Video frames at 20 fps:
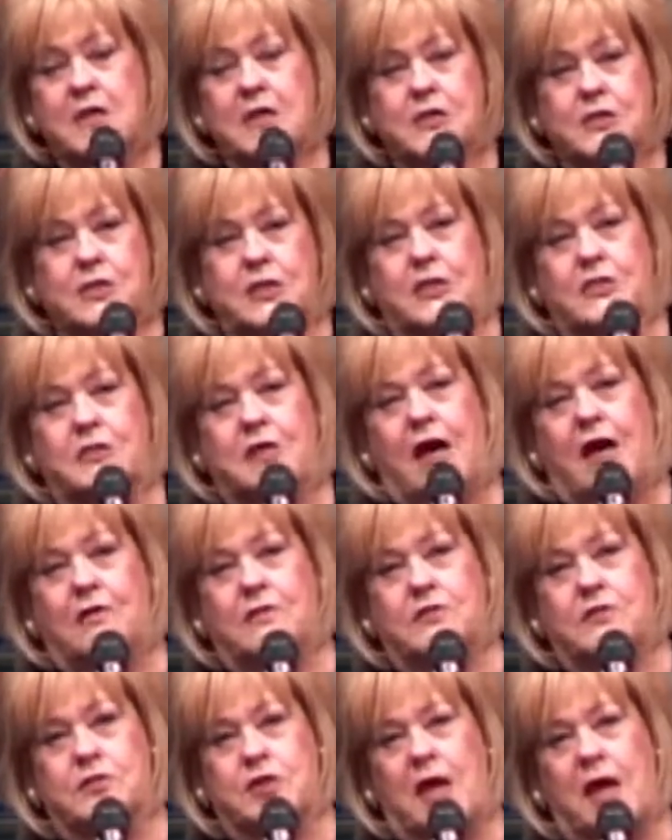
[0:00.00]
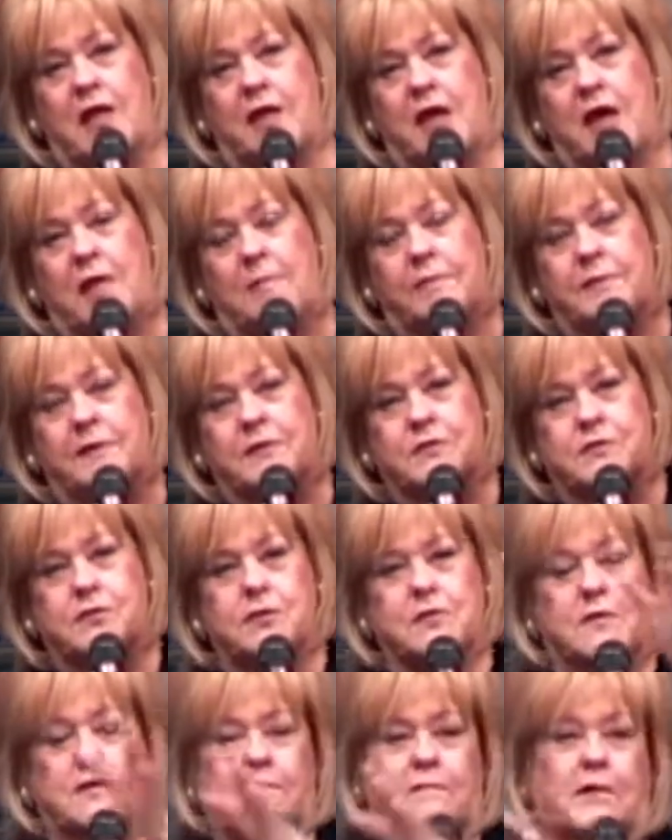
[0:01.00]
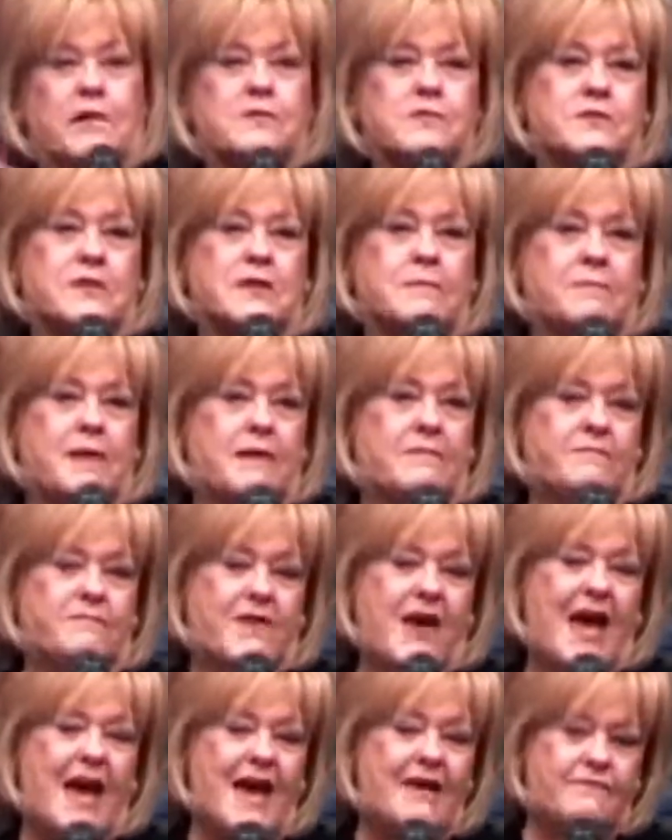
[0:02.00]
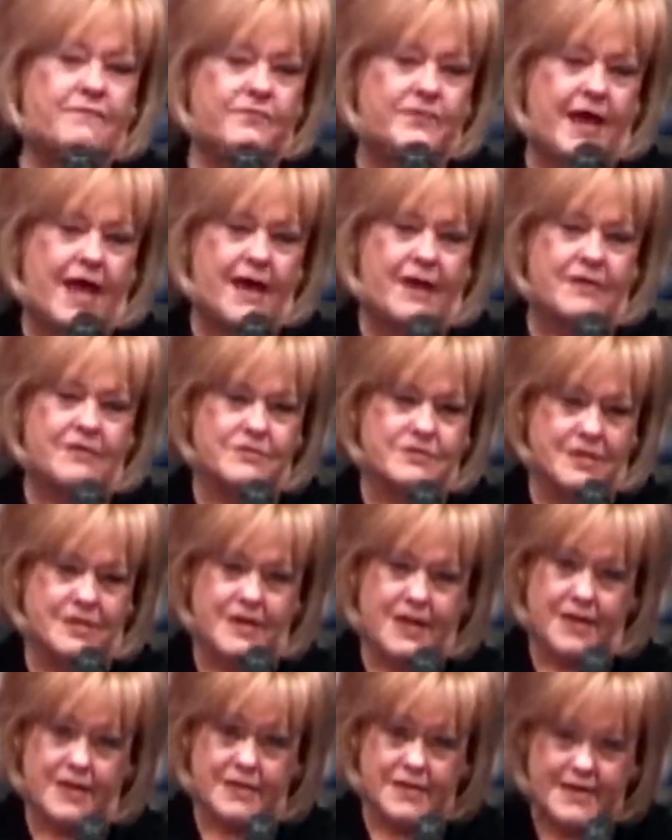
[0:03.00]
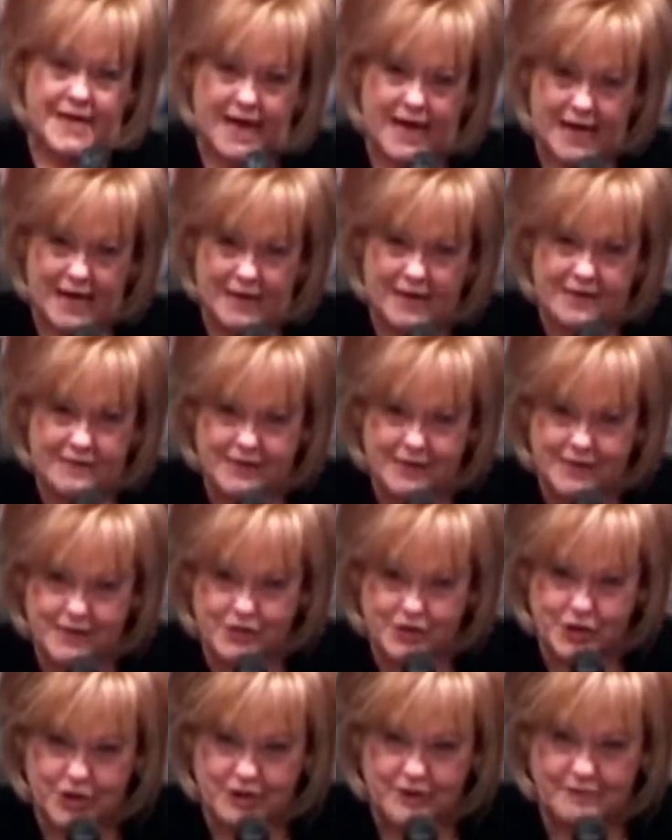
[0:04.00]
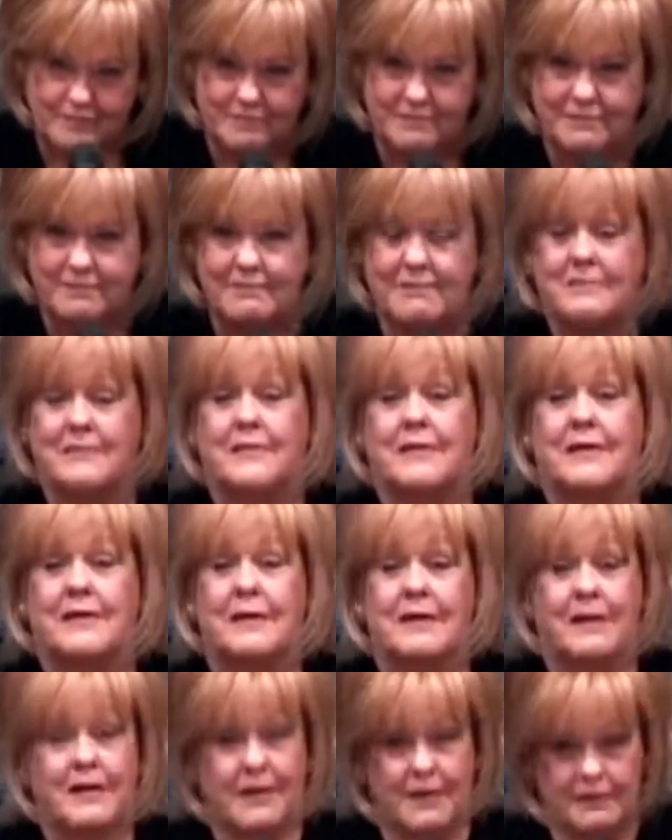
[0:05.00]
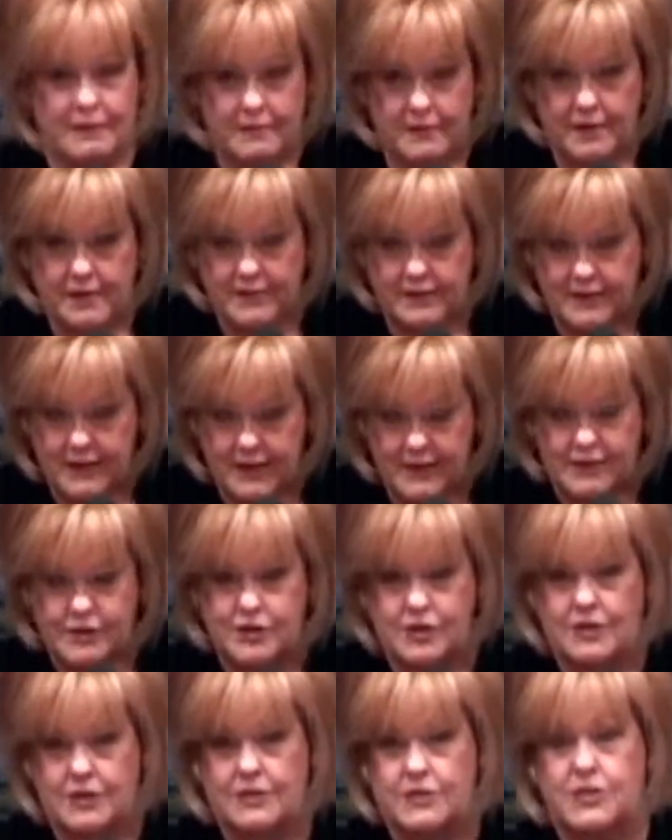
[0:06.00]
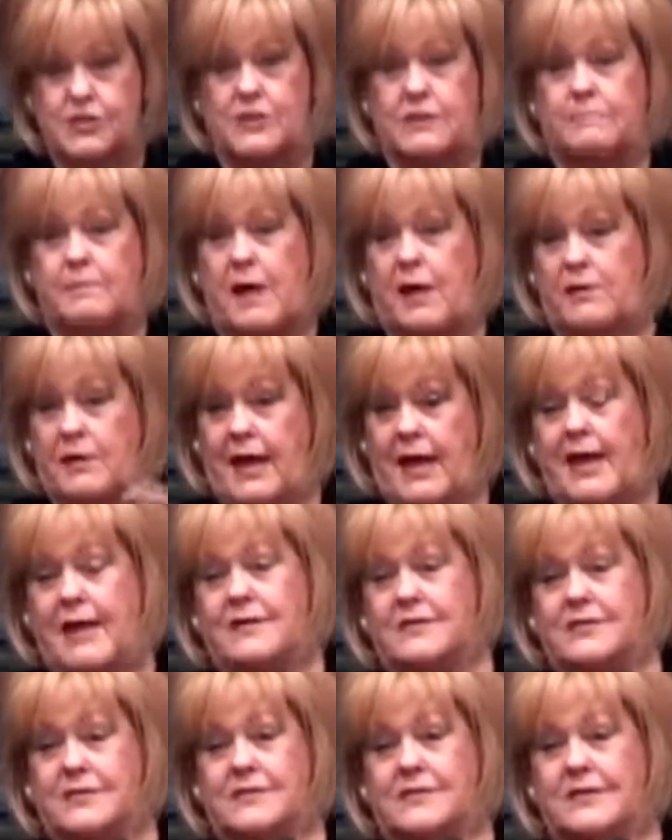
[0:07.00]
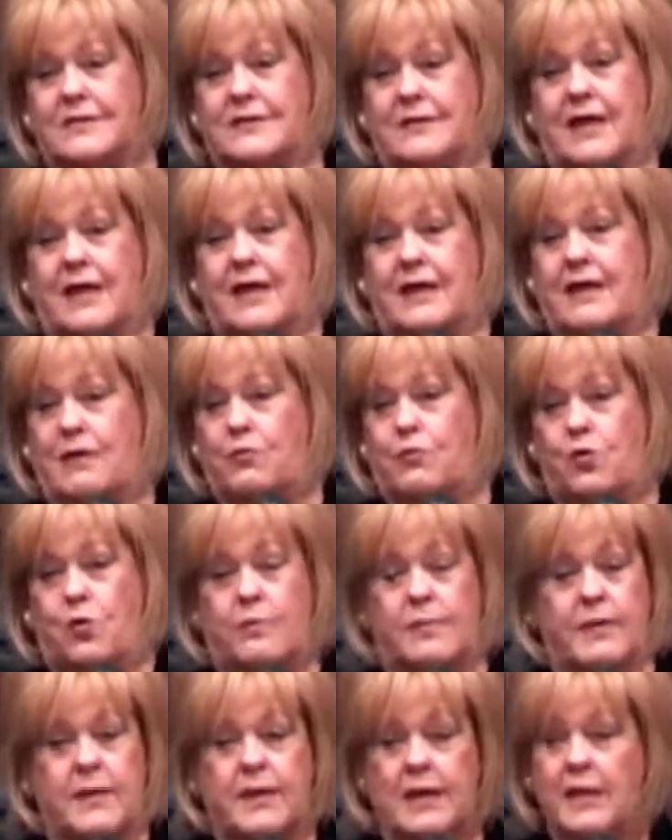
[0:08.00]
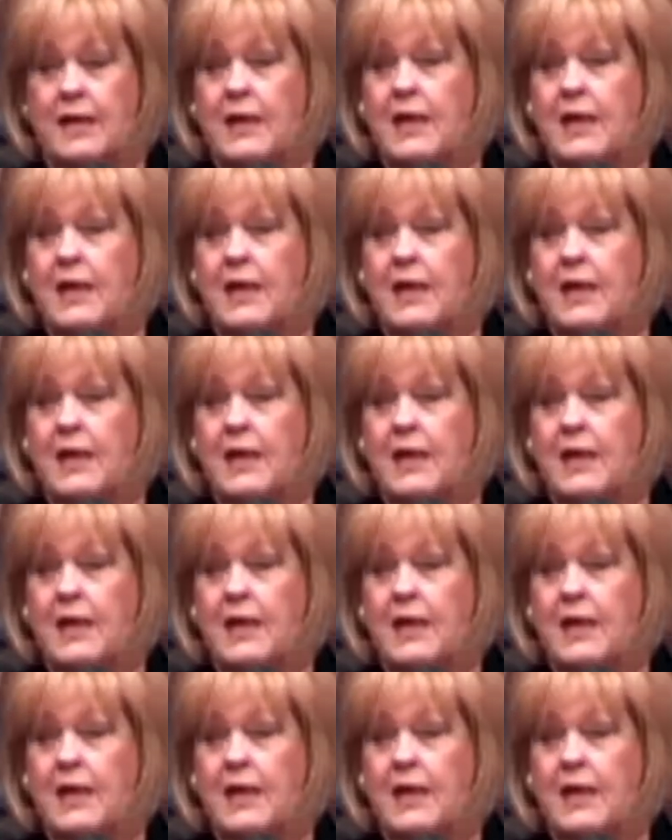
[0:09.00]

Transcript: She taught in John Hopkins University and made 5000 a day teaching. Teaching. She'd bought houses and land, a woman.